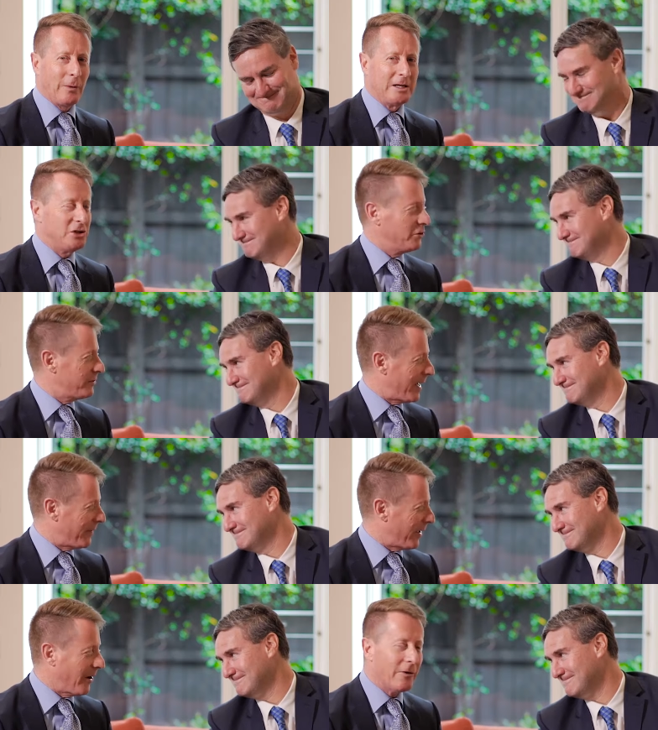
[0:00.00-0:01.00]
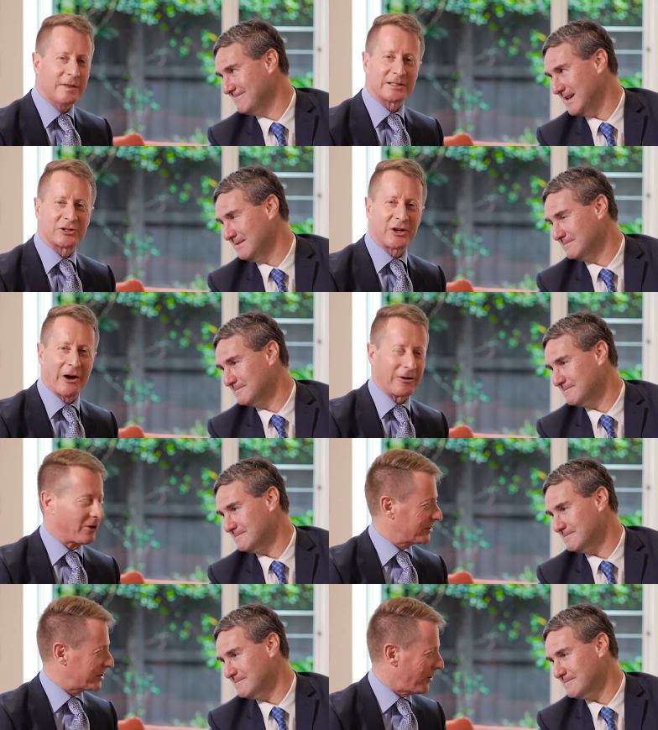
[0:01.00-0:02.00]
Speaker 1: we do that though, this is
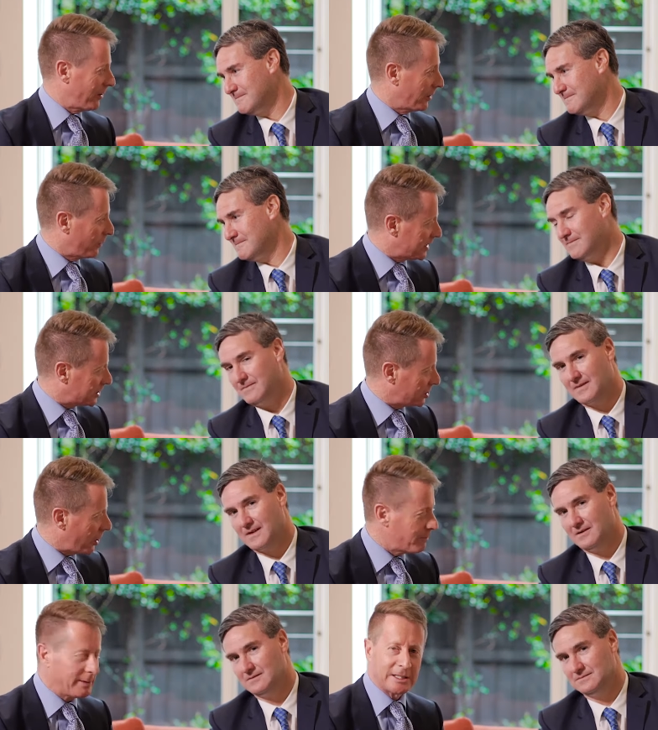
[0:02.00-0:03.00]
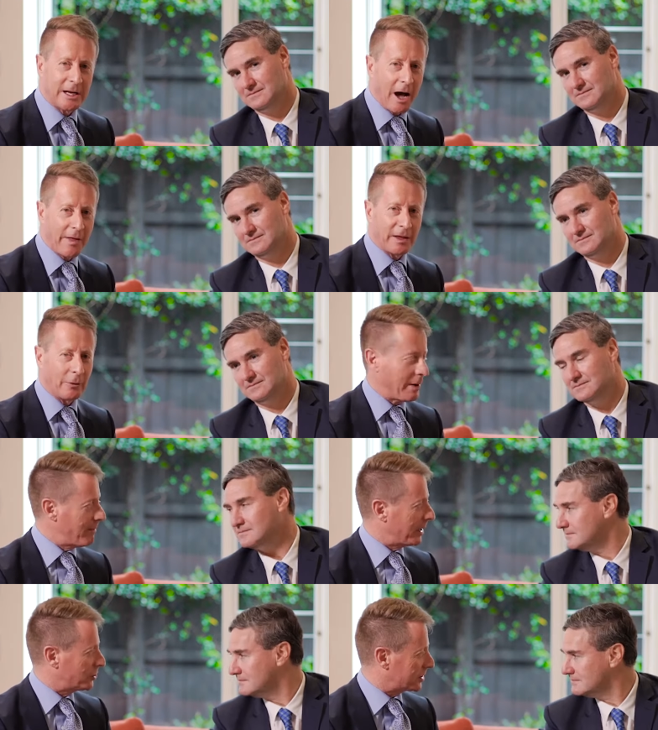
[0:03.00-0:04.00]
going on so long and we're so busy, I think
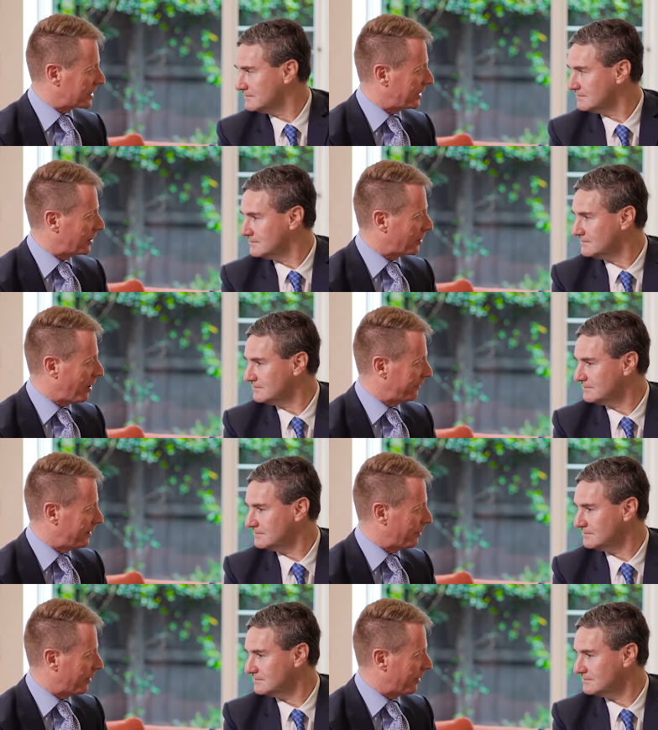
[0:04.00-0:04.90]
we might just take a coffee